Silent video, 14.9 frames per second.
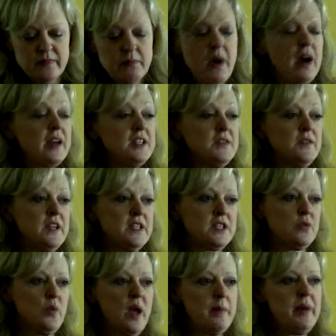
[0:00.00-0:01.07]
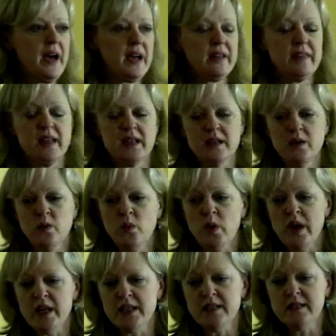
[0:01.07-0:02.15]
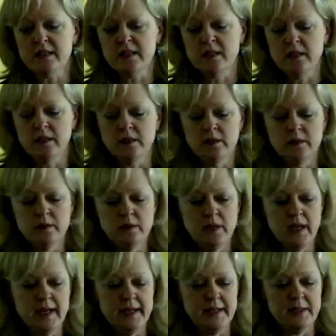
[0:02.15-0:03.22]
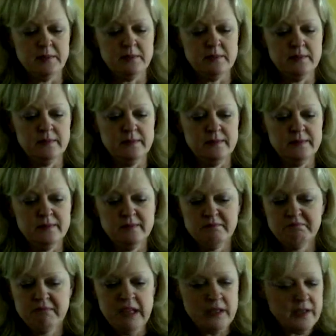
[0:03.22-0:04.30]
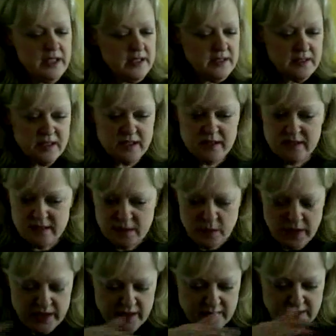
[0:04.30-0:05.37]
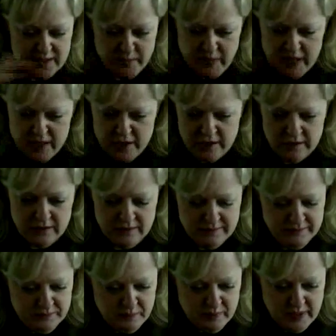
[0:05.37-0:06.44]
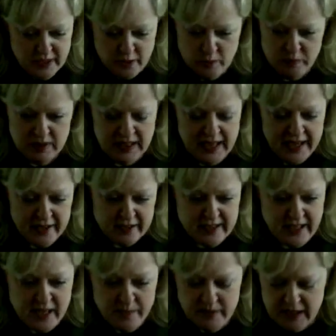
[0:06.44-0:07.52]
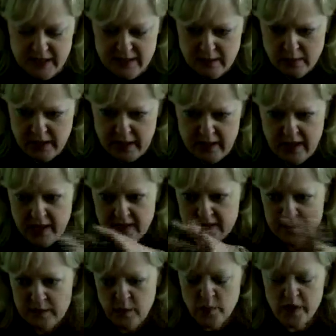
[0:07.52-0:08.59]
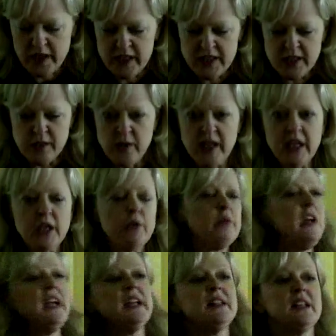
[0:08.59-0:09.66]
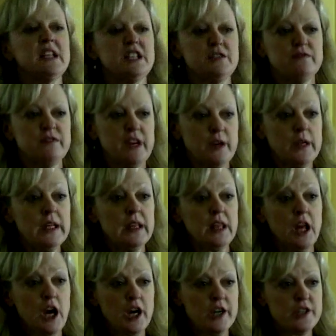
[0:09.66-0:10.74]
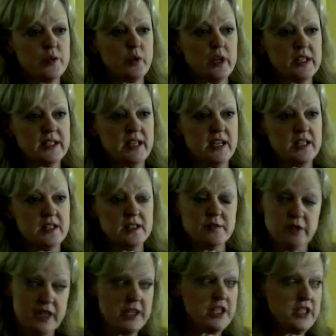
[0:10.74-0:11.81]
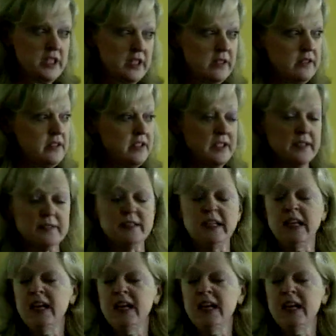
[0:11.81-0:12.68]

Mark's vision way back then was to, you know, he's just quite the spatial, you know, planner type. So this is what we're going to do. He created these very large workstations for engineers, you know.